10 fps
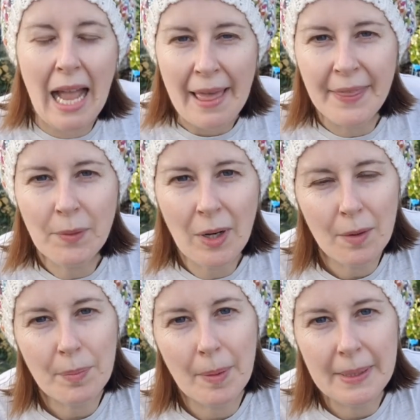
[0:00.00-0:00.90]
I think what
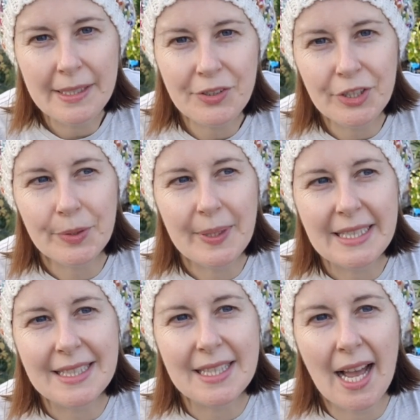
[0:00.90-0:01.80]
I'll probably do
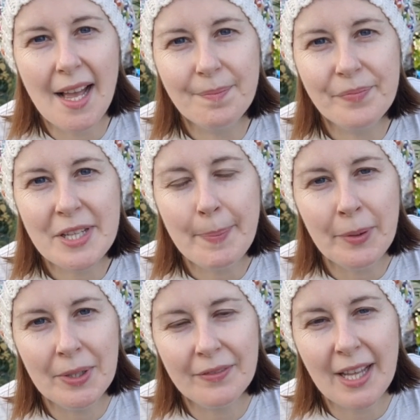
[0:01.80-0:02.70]
is tip
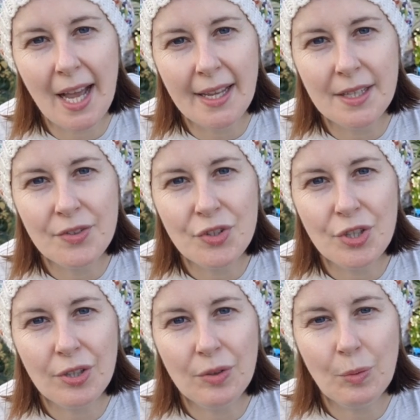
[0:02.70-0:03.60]
all of that
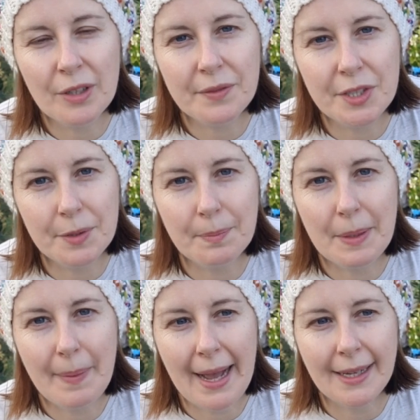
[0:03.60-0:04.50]
into one of the
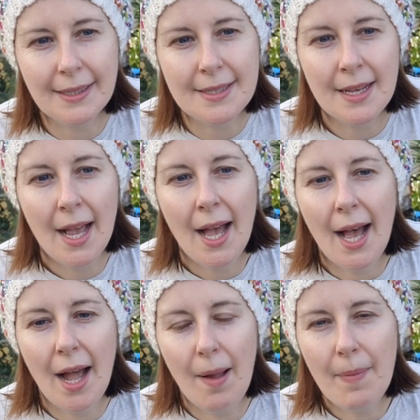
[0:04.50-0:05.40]
dumpy bags,
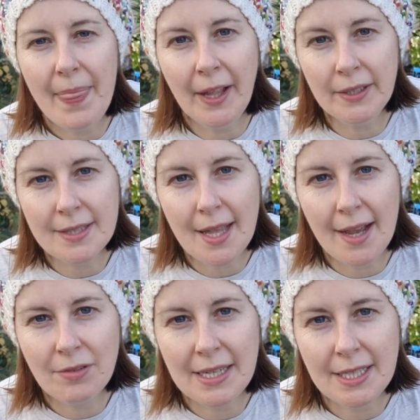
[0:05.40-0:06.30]
and then it's
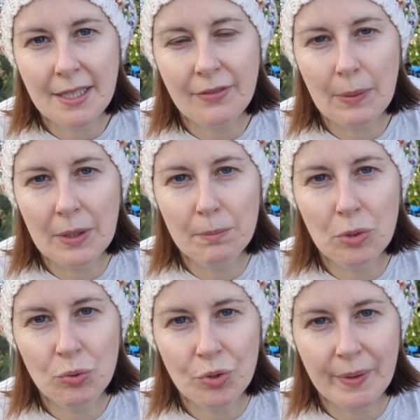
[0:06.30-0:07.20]
there ready if I want to
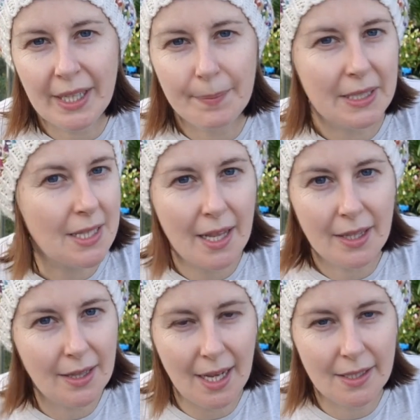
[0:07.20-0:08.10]
mulch with it, because I
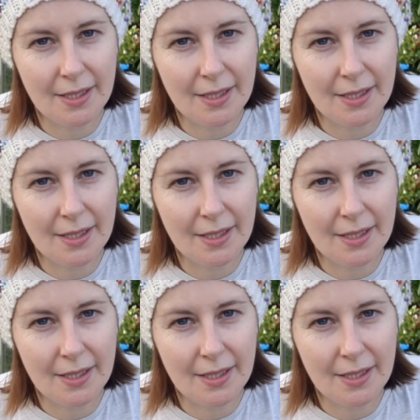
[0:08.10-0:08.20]
think that